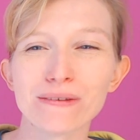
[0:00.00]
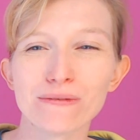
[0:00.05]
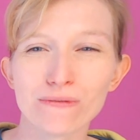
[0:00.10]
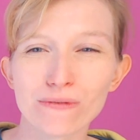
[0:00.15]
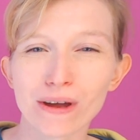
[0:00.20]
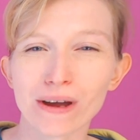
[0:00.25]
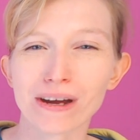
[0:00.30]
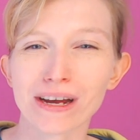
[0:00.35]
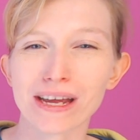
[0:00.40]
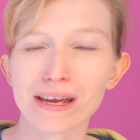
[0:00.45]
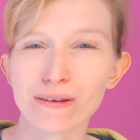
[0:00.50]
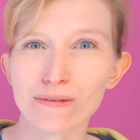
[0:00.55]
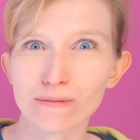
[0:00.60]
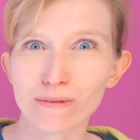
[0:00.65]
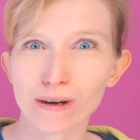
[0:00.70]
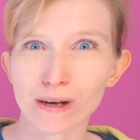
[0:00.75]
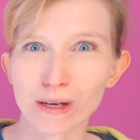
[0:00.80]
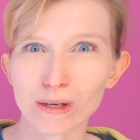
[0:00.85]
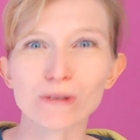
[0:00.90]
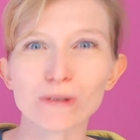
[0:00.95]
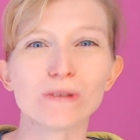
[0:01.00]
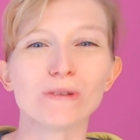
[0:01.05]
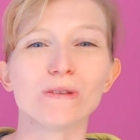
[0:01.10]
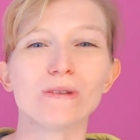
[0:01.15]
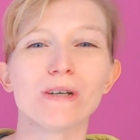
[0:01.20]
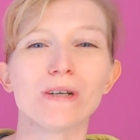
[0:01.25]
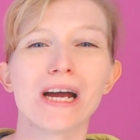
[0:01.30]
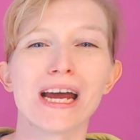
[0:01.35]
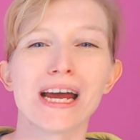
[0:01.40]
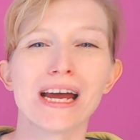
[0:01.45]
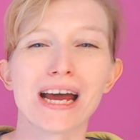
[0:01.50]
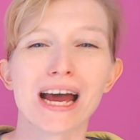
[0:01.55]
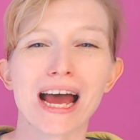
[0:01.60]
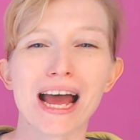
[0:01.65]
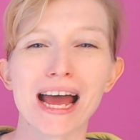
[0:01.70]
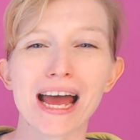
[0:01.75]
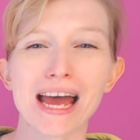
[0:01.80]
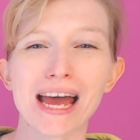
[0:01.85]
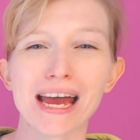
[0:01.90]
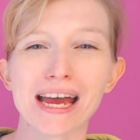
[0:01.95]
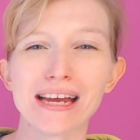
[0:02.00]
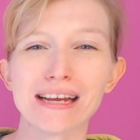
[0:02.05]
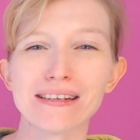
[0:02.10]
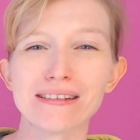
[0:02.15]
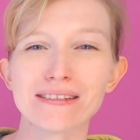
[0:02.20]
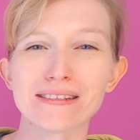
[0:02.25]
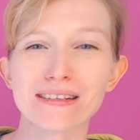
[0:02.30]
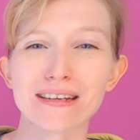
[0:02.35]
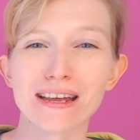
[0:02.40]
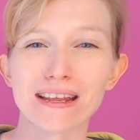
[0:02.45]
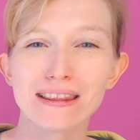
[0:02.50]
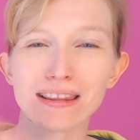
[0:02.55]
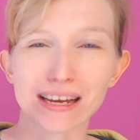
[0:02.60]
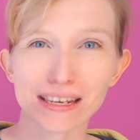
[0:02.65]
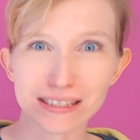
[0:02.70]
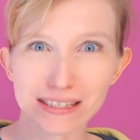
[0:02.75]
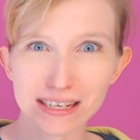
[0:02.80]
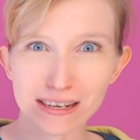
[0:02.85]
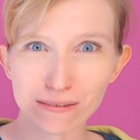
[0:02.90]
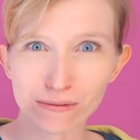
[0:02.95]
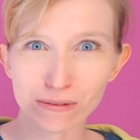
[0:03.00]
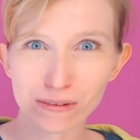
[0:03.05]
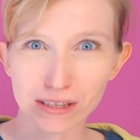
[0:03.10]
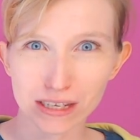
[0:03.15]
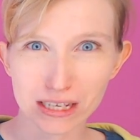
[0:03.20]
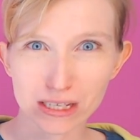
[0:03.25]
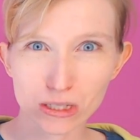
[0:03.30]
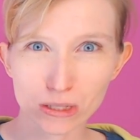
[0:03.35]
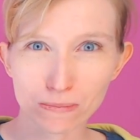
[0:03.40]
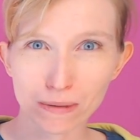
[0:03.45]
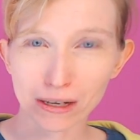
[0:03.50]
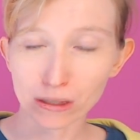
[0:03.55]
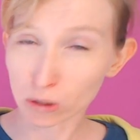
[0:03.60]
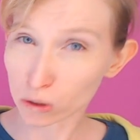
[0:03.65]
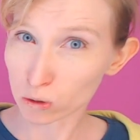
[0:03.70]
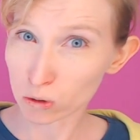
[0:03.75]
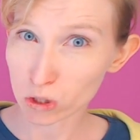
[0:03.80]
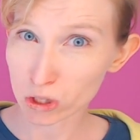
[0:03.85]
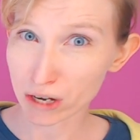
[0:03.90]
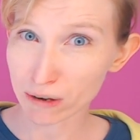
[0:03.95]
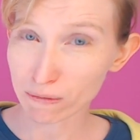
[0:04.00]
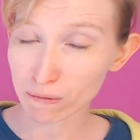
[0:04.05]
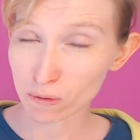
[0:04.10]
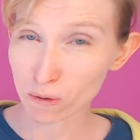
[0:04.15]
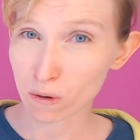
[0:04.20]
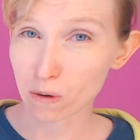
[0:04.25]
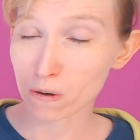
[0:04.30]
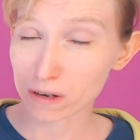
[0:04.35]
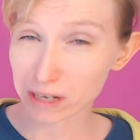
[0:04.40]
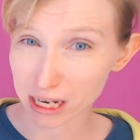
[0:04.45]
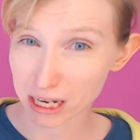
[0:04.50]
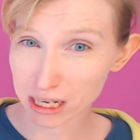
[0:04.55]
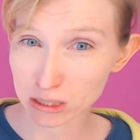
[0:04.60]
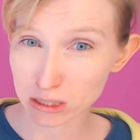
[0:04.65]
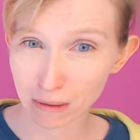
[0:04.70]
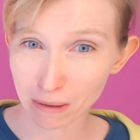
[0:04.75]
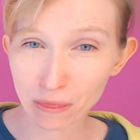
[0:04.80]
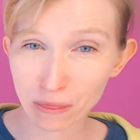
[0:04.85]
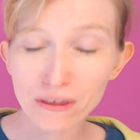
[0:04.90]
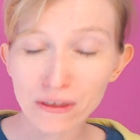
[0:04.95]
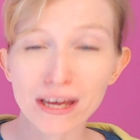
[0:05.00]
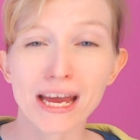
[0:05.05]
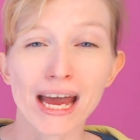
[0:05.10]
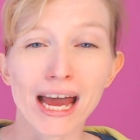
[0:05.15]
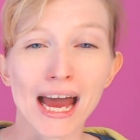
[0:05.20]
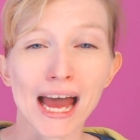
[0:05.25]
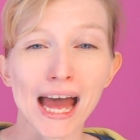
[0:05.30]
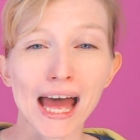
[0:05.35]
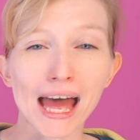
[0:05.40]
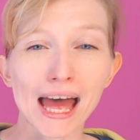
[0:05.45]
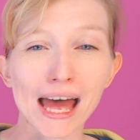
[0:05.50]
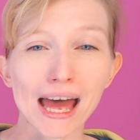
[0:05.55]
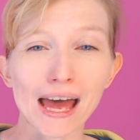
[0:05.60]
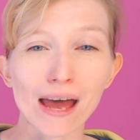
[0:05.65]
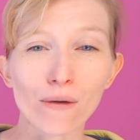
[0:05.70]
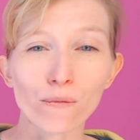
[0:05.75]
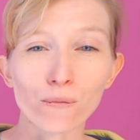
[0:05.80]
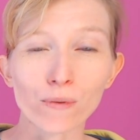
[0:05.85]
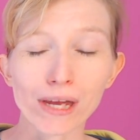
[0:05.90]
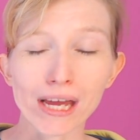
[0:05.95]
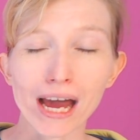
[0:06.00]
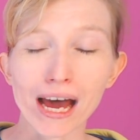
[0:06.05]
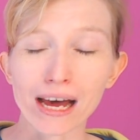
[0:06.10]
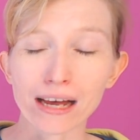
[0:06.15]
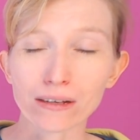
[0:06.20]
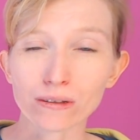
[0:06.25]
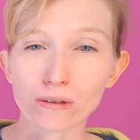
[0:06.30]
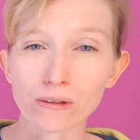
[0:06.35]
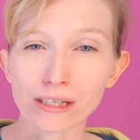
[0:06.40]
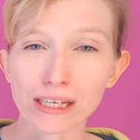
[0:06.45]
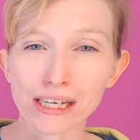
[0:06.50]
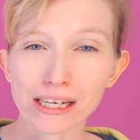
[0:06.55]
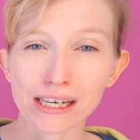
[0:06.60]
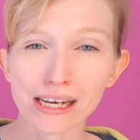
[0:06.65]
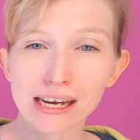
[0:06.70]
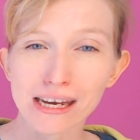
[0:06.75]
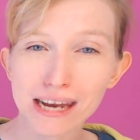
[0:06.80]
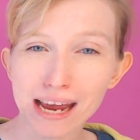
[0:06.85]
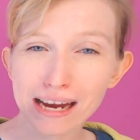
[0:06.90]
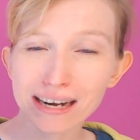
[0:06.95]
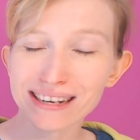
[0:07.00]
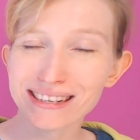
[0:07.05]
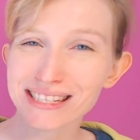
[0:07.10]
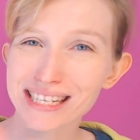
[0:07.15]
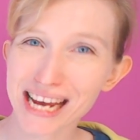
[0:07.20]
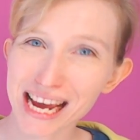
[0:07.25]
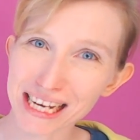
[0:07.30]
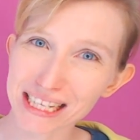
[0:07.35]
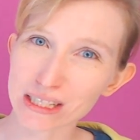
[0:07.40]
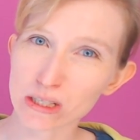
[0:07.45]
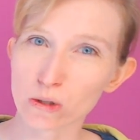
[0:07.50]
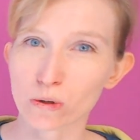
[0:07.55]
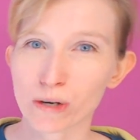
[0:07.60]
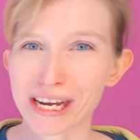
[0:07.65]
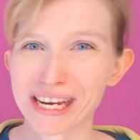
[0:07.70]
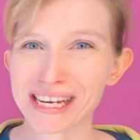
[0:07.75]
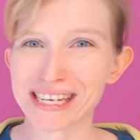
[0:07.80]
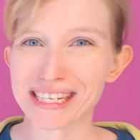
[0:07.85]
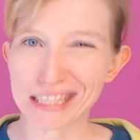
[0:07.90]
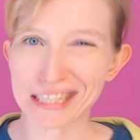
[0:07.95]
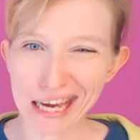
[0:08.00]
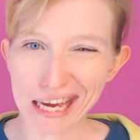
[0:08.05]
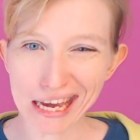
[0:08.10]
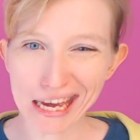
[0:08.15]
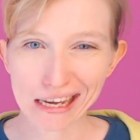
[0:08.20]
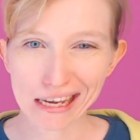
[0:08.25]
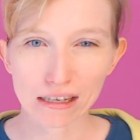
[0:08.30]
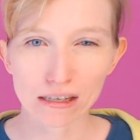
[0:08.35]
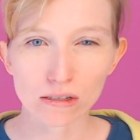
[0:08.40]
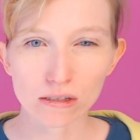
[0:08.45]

Very, very cool. And that's it for the Ichibankuji for next month. We are looking next at Crane King.